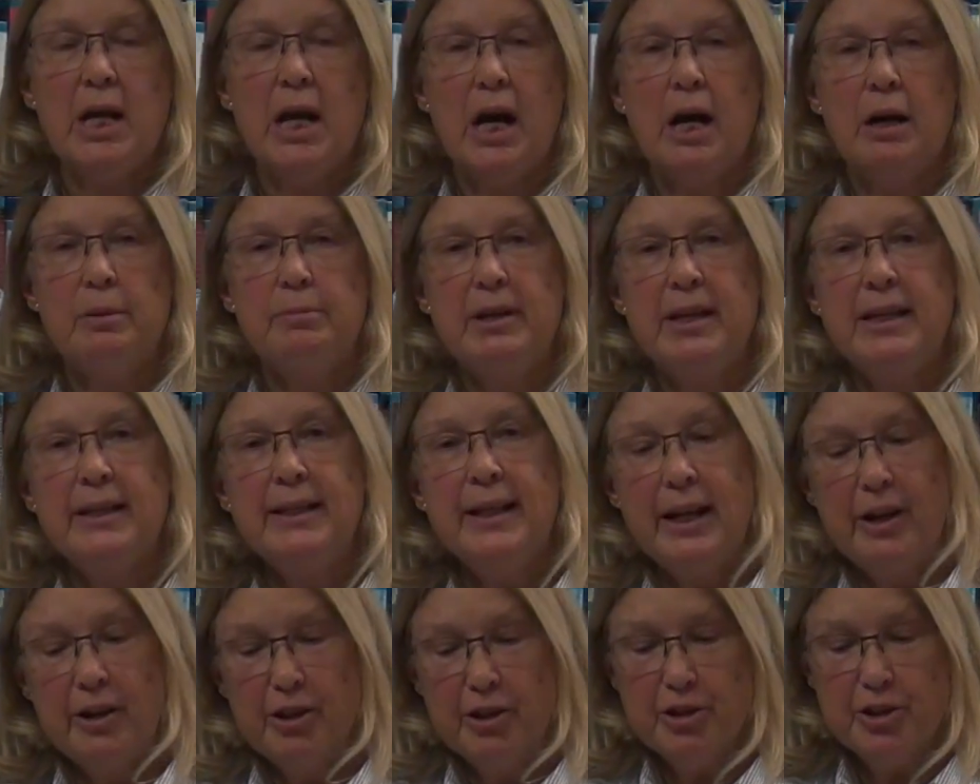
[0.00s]
Our main
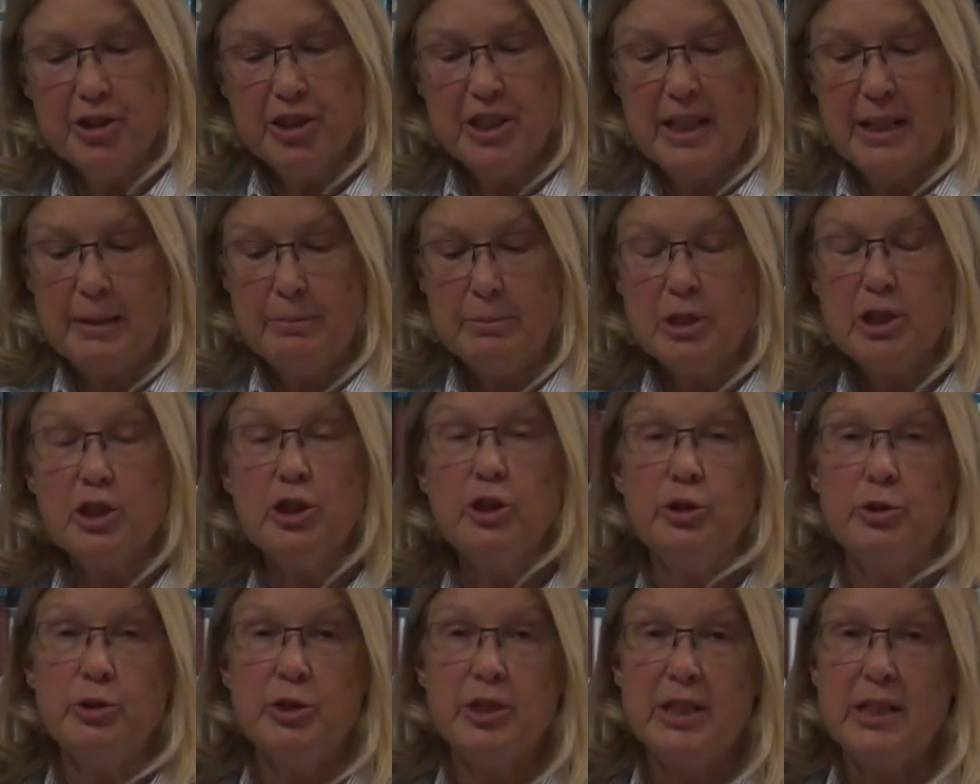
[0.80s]
character's name is
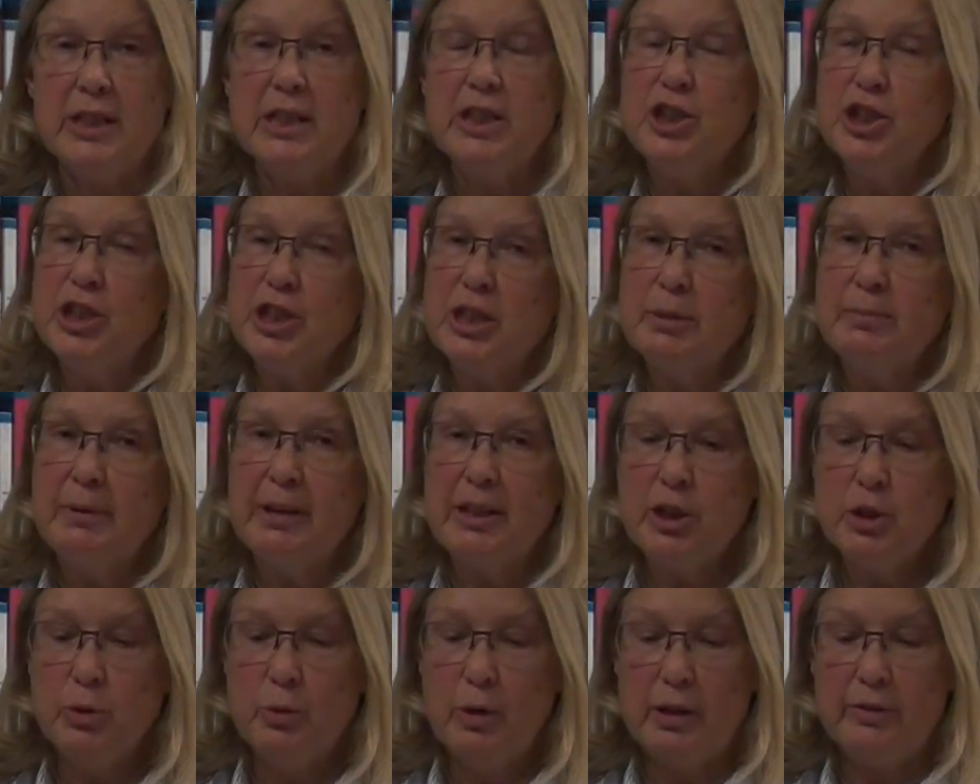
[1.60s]
Lucy. She's
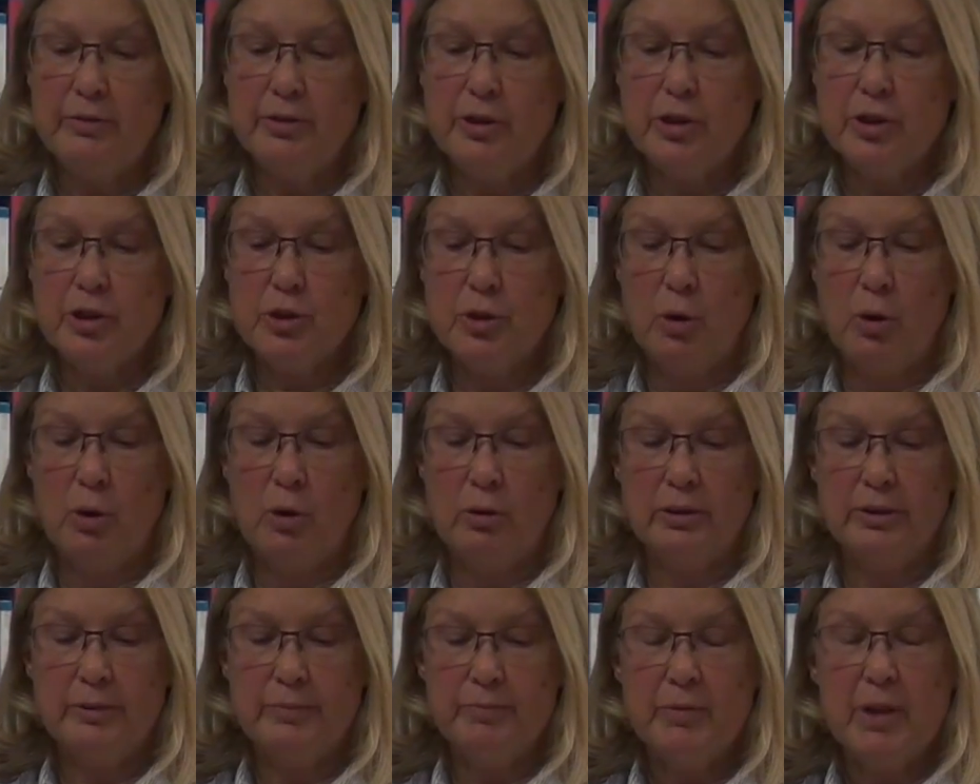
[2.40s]
about 12 years
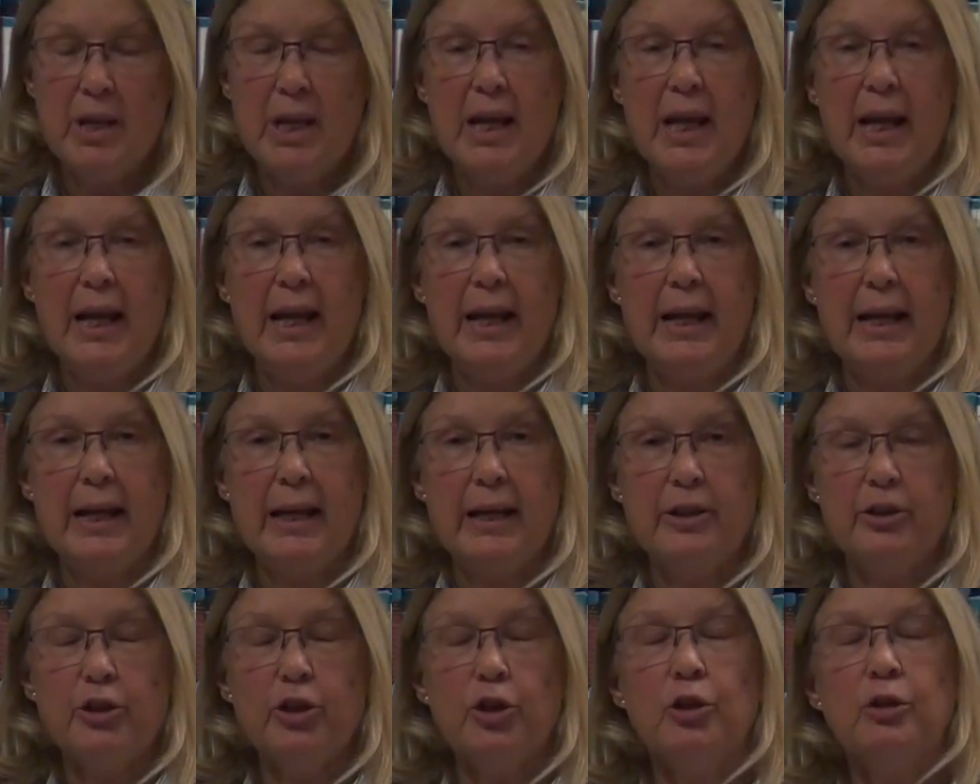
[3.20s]
old,
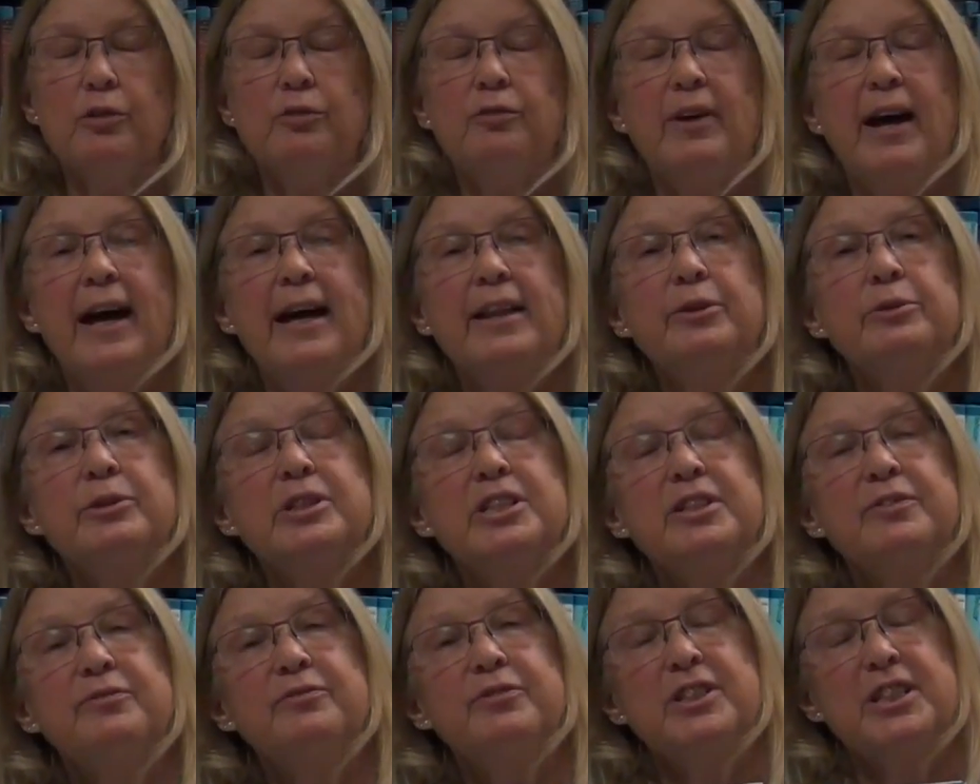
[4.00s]
and her father
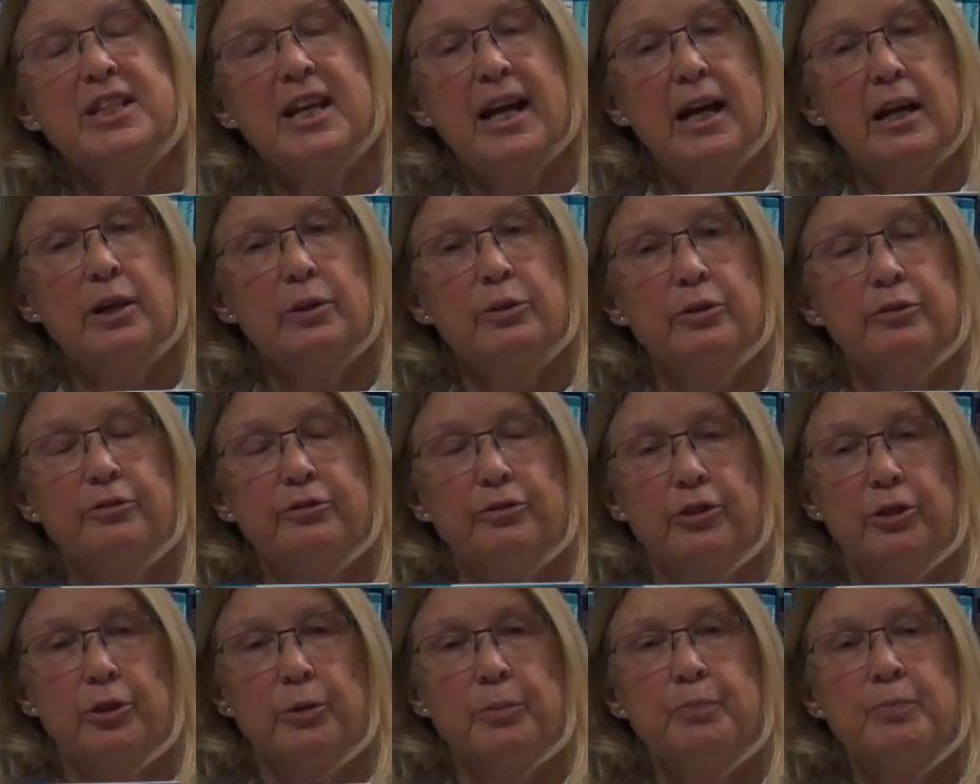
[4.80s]
is a
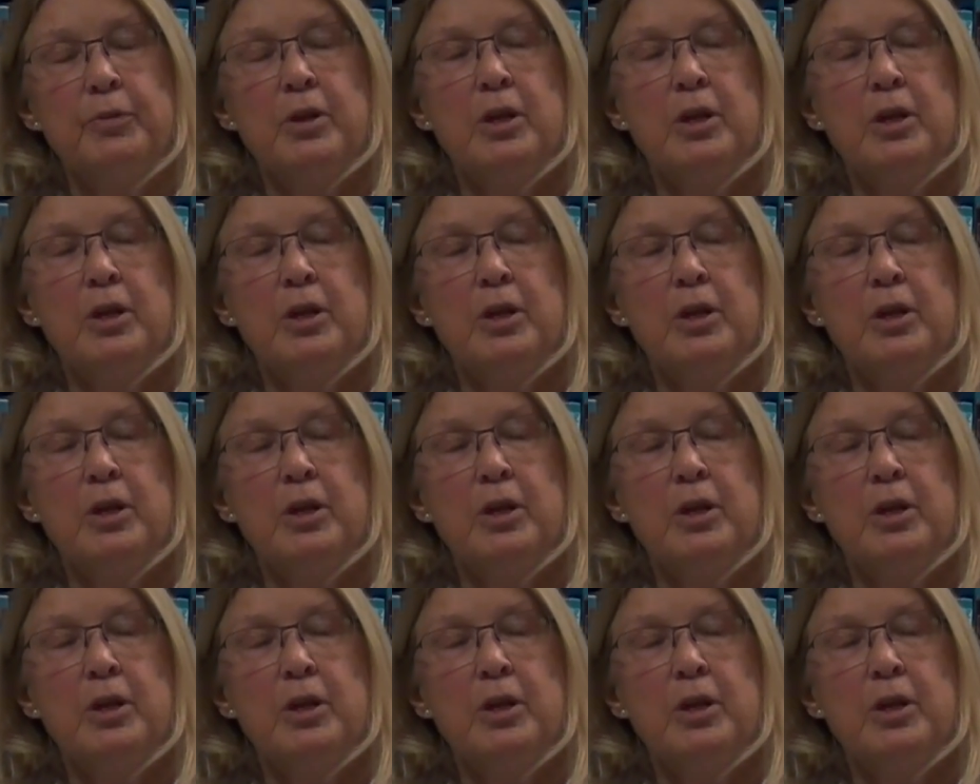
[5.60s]
photographer.